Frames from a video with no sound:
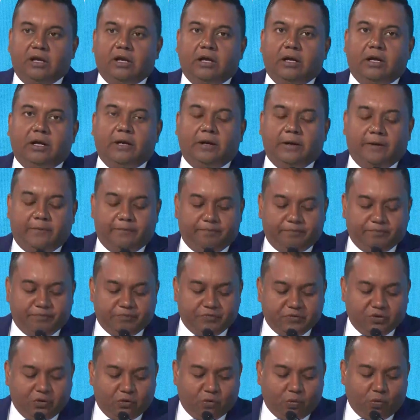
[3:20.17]

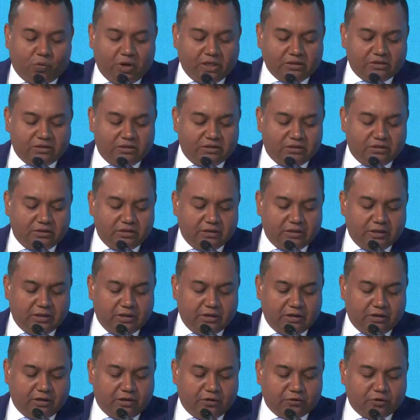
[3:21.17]
what
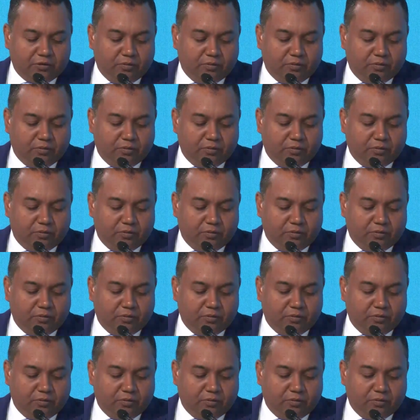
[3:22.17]
are